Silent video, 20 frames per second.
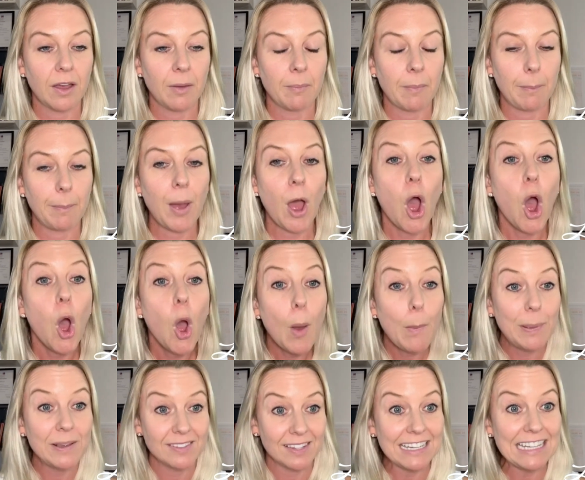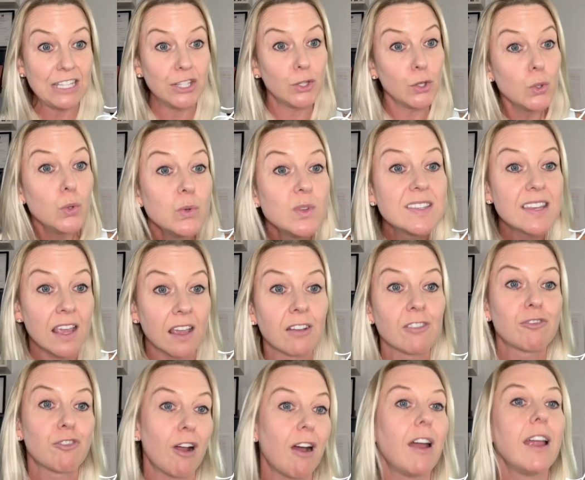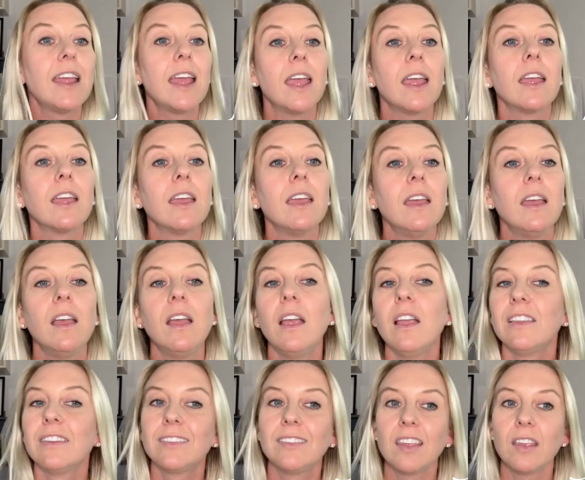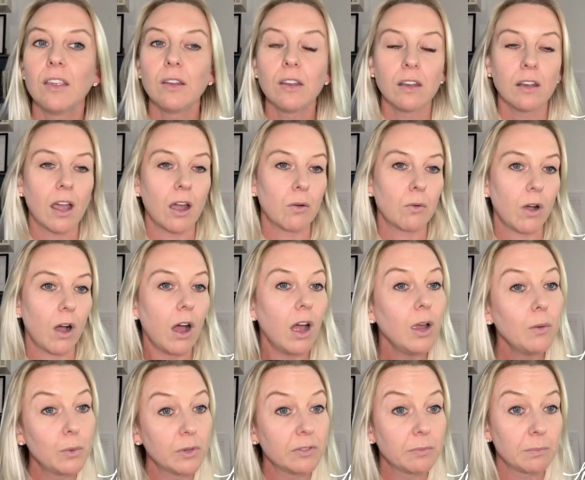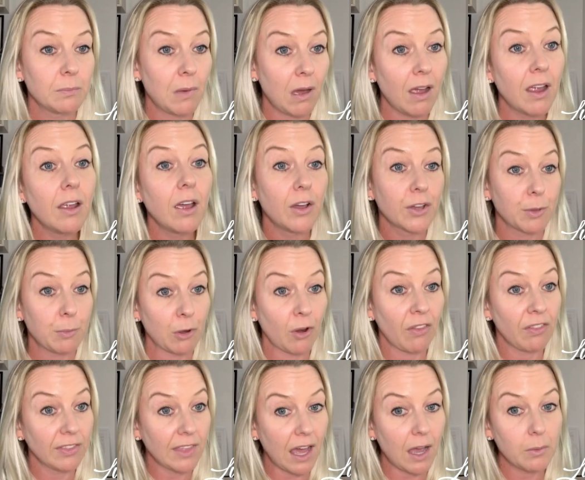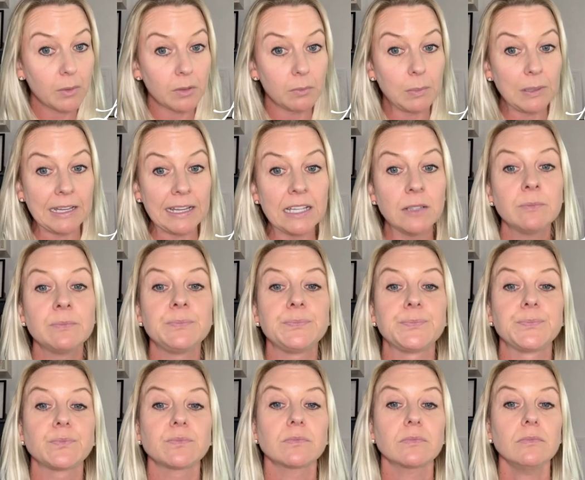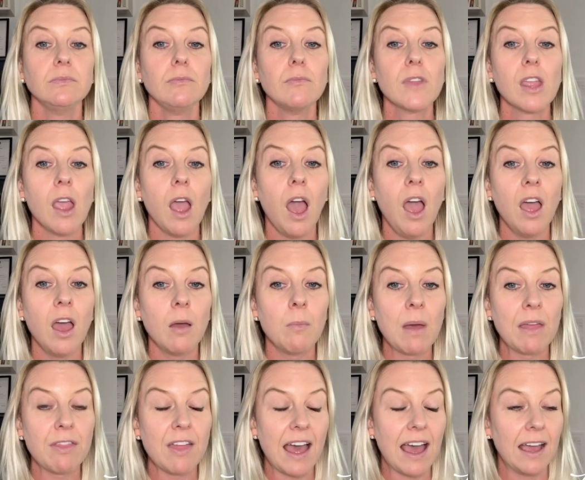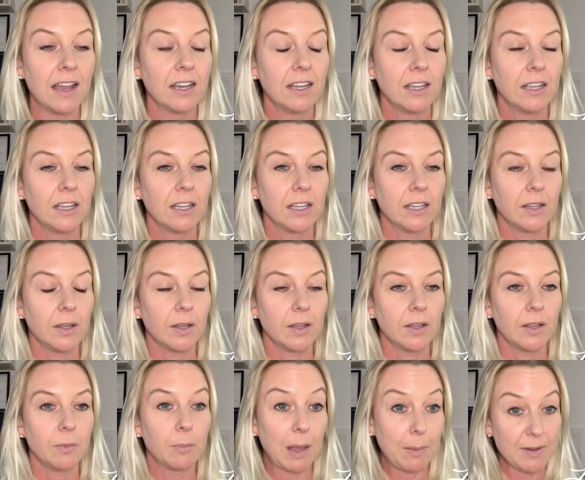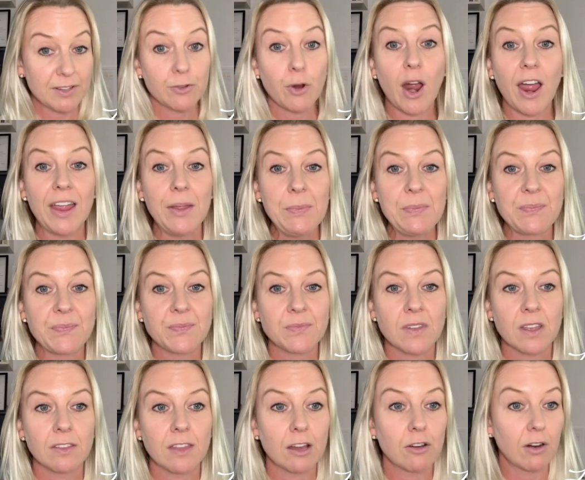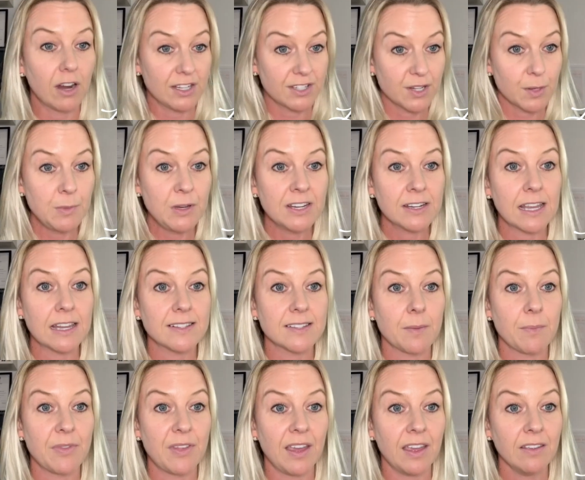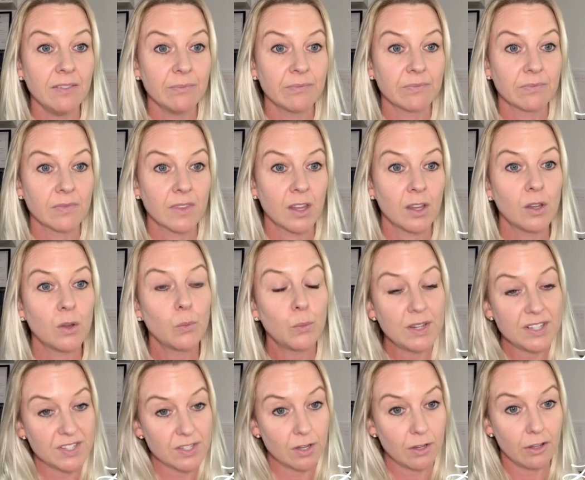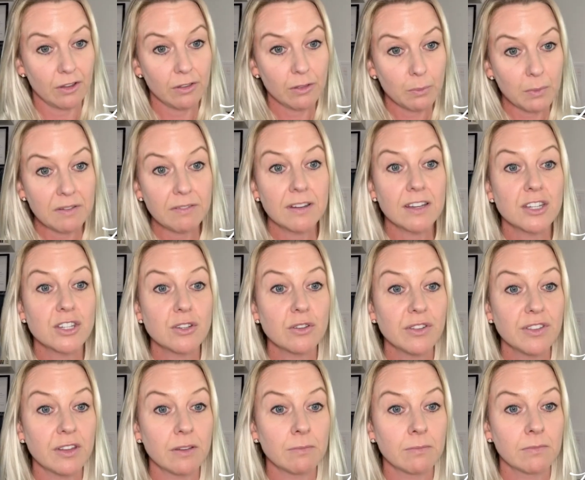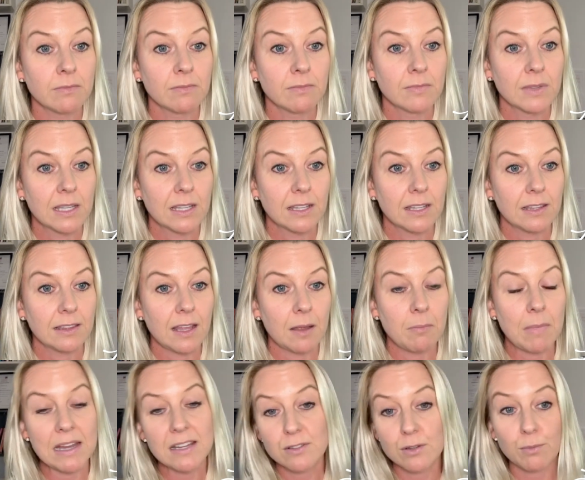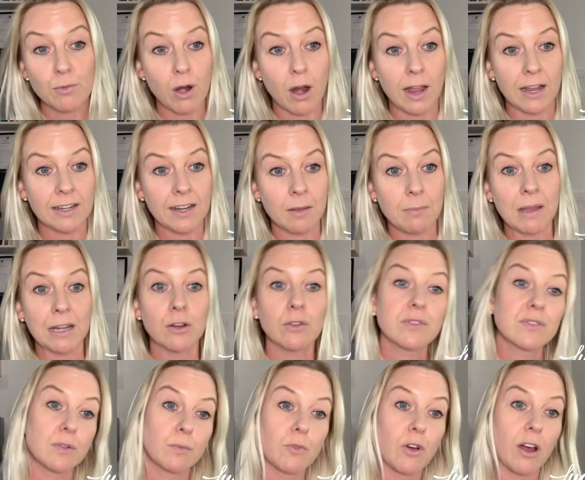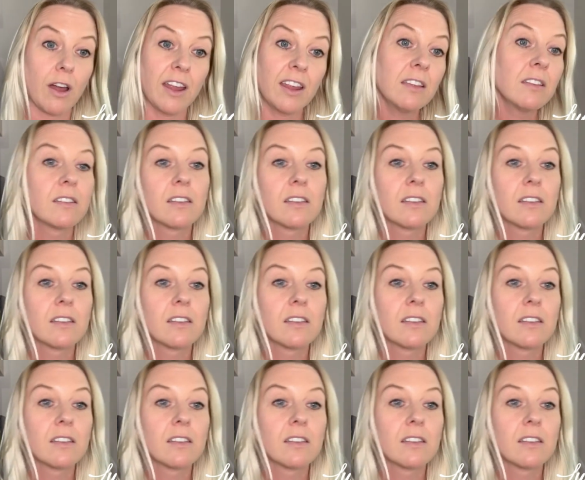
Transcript: purposely using crying. See, now my argument on that would be that babies cry, they cry to communicate something, we soothe, we reassure them. They may stop crying, they may not stop crying.